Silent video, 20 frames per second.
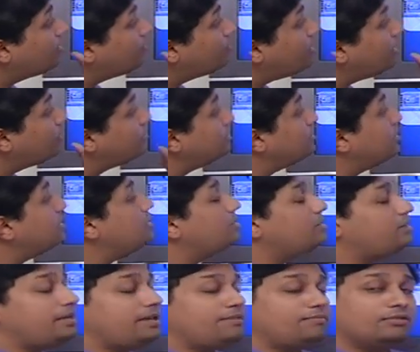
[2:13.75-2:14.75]
rather
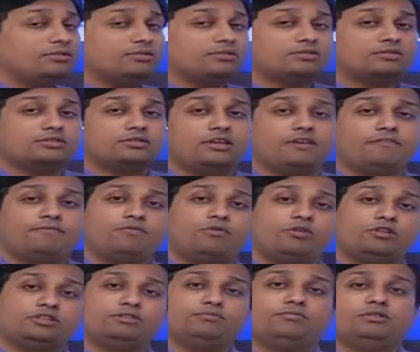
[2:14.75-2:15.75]
than tables if
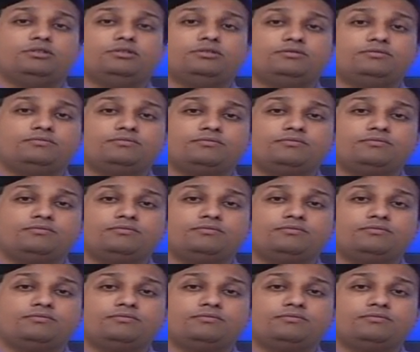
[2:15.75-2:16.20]
possible.